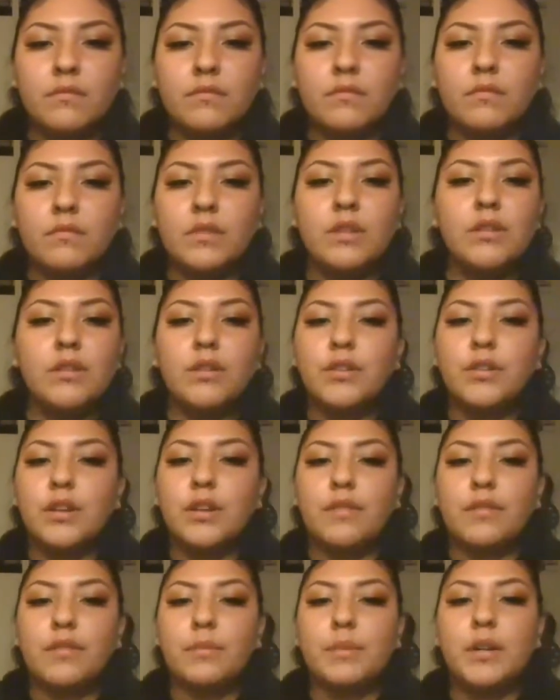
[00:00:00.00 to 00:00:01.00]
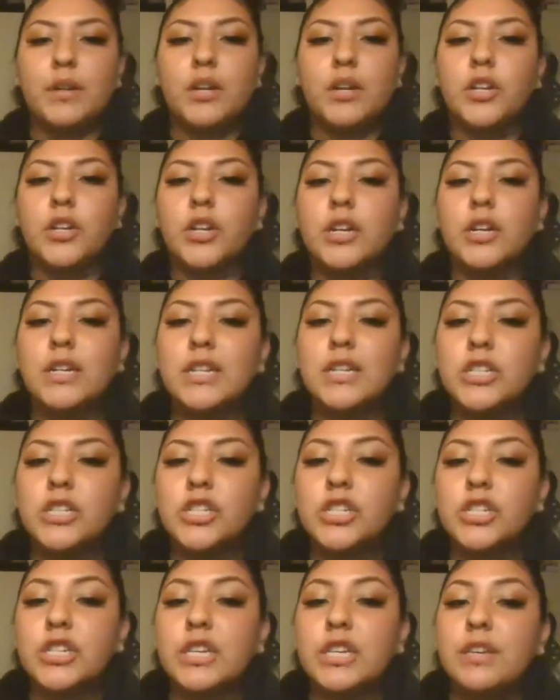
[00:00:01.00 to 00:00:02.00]
You know you're not from here, and you're gonna
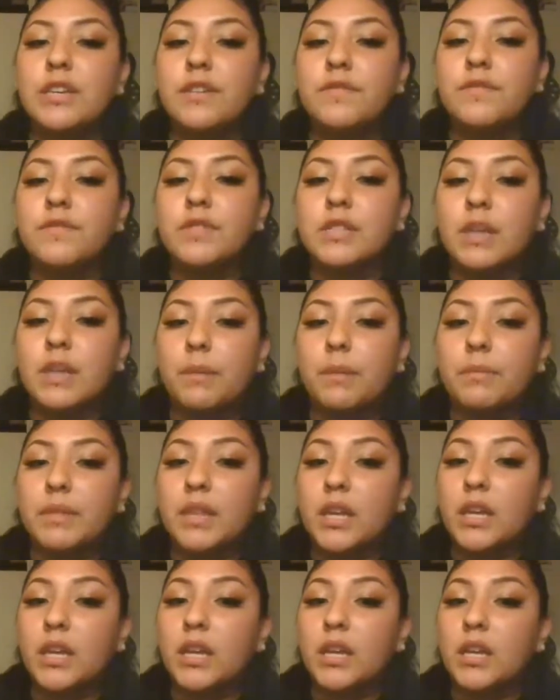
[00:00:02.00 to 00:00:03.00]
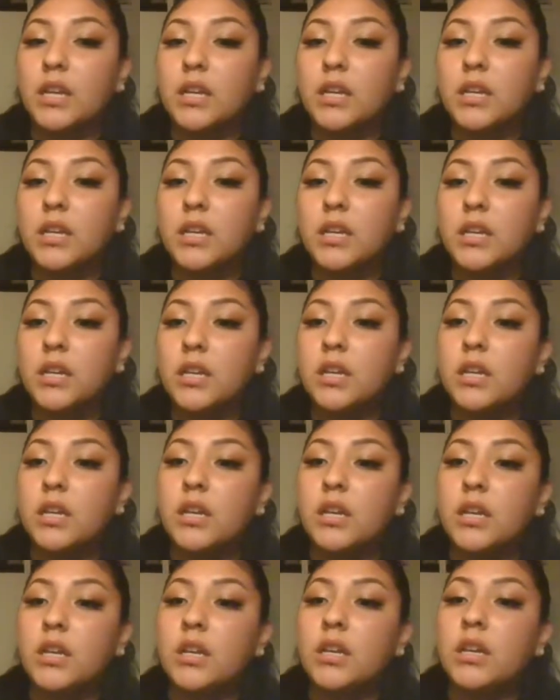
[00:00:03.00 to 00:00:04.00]
achieve something,
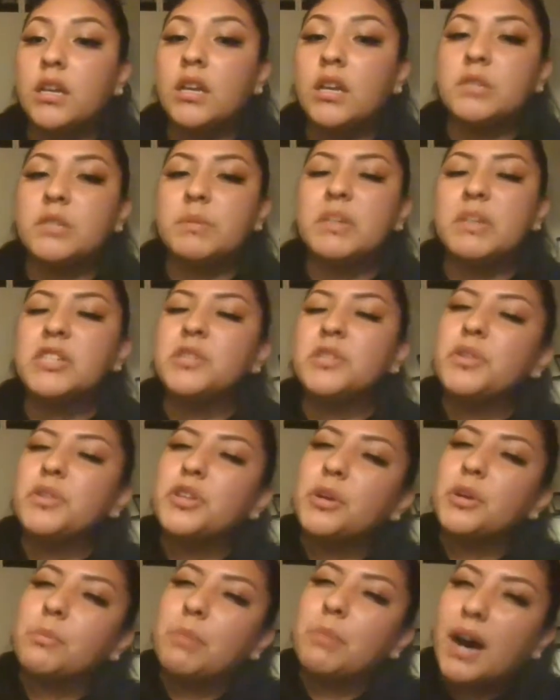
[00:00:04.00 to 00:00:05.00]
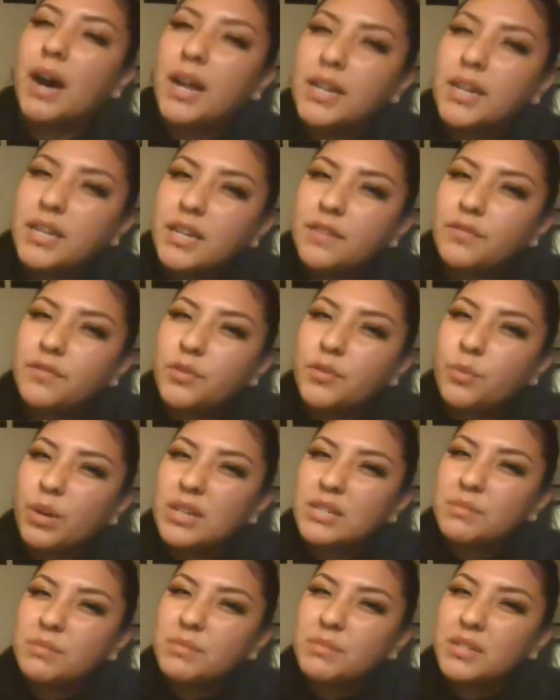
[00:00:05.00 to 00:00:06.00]
especially with your body. If you want
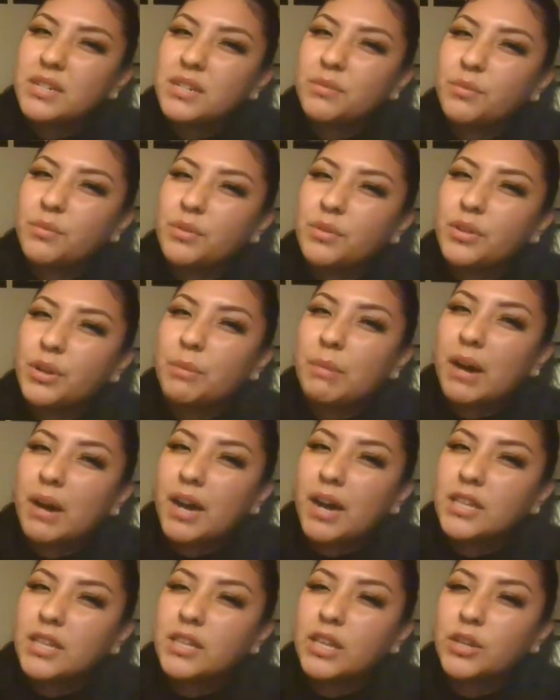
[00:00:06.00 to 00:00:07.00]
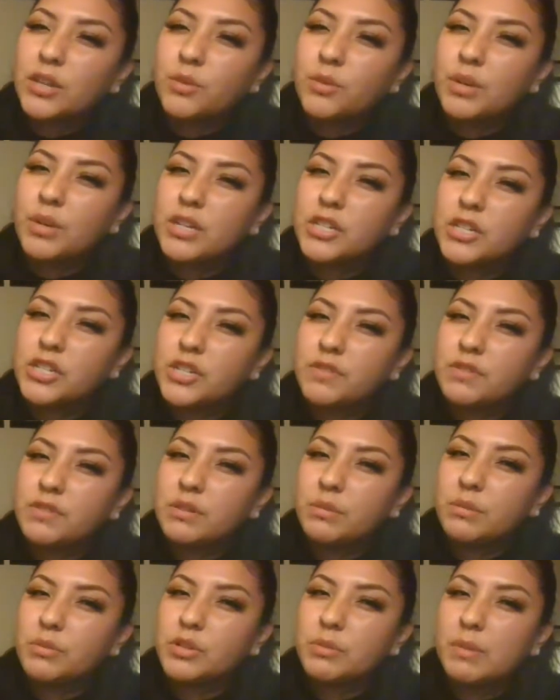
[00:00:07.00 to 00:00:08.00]
something with your body, like you want to achieve
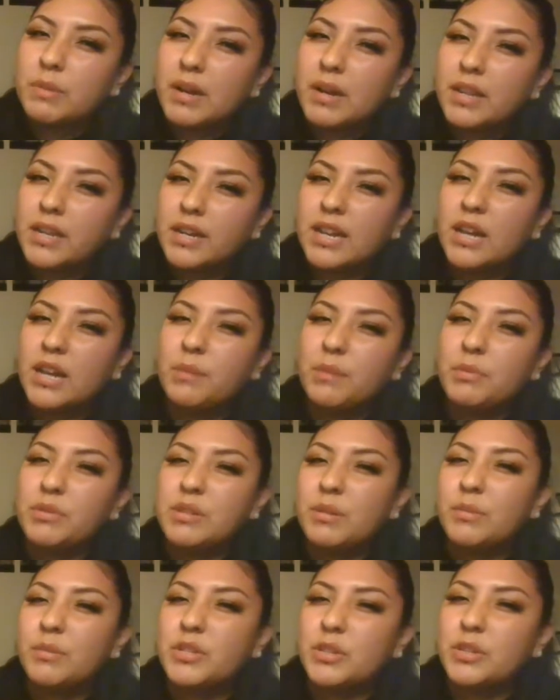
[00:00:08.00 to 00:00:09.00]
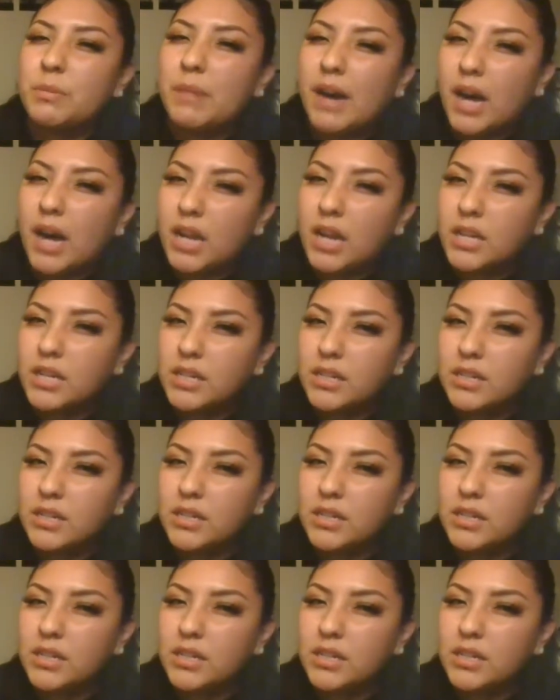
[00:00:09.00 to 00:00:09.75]
something with your body, they're gonna help you some with your body.